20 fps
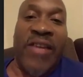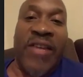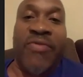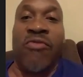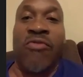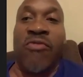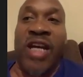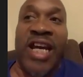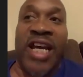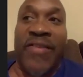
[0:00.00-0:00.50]

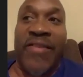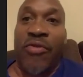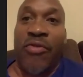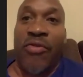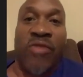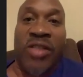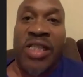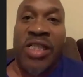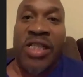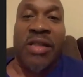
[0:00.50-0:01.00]

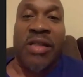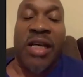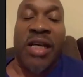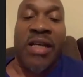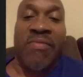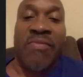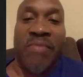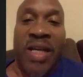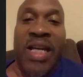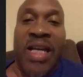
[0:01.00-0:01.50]
Afterwards, I was
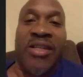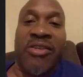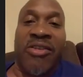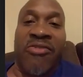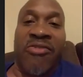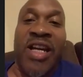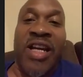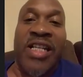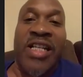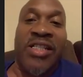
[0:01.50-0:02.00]
like, man, the
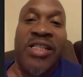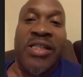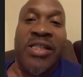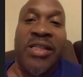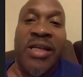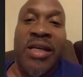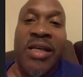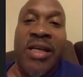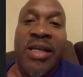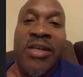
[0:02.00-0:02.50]
greatest.